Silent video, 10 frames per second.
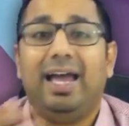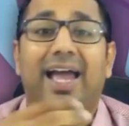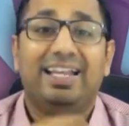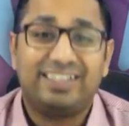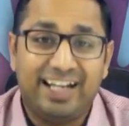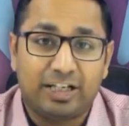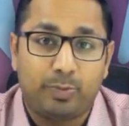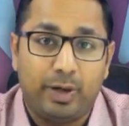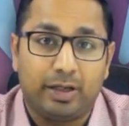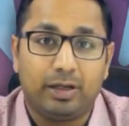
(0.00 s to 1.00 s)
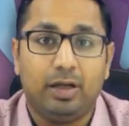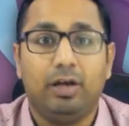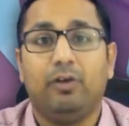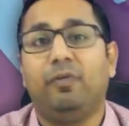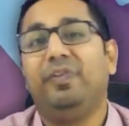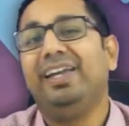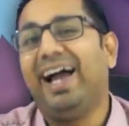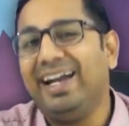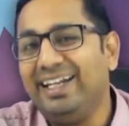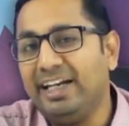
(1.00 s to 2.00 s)
As an expert, we
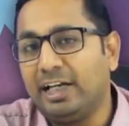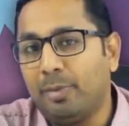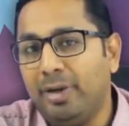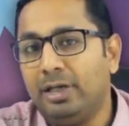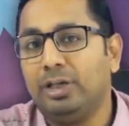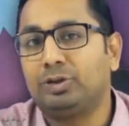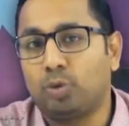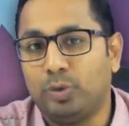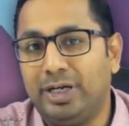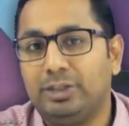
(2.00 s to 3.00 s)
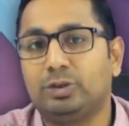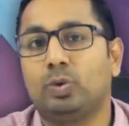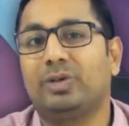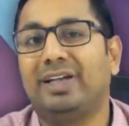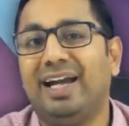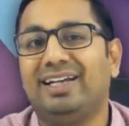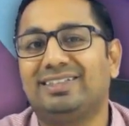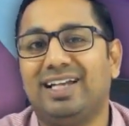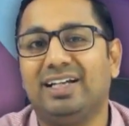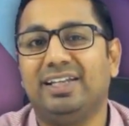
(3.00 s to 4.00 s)
highly recommend students to
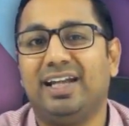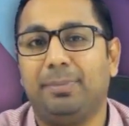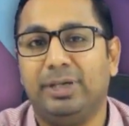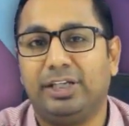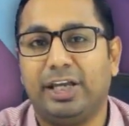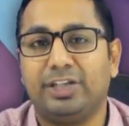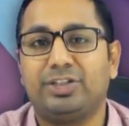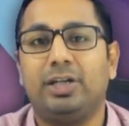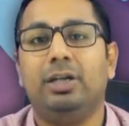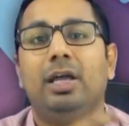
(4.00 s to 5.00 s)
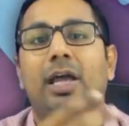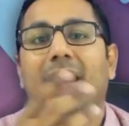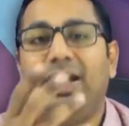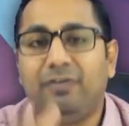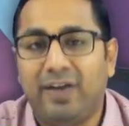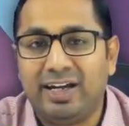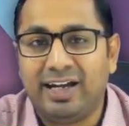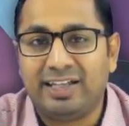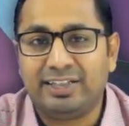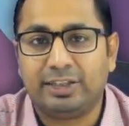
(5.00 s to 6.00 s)
start their application and
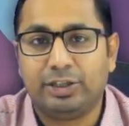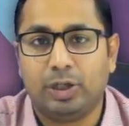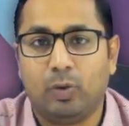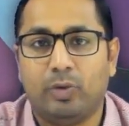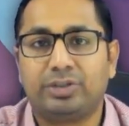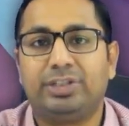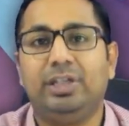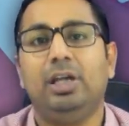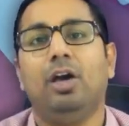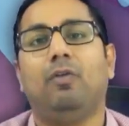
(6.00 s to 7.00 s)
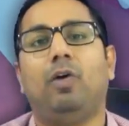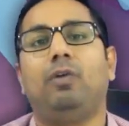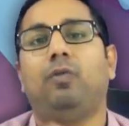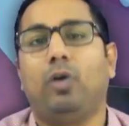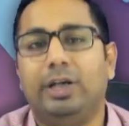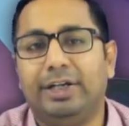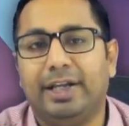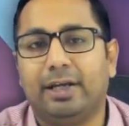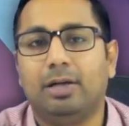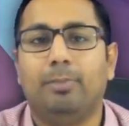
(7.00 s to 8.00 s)
finalizing the university for fall
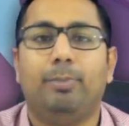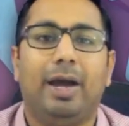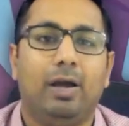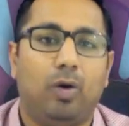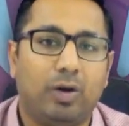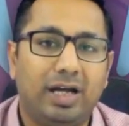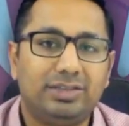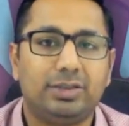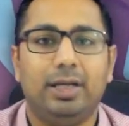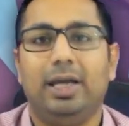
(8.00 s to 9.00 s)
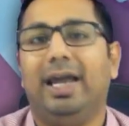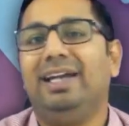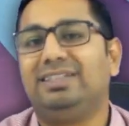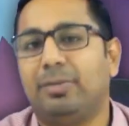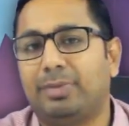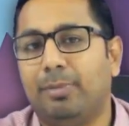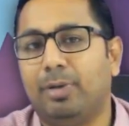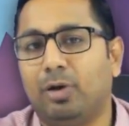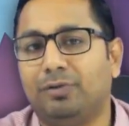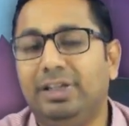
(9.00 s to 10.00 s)
intake by August and
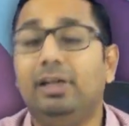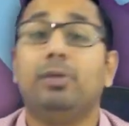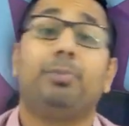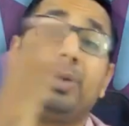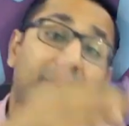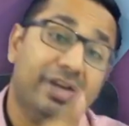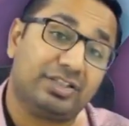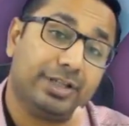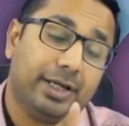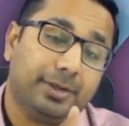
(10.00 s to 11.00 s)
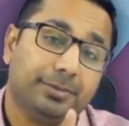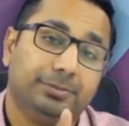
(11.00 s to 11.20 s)
September of the previous year.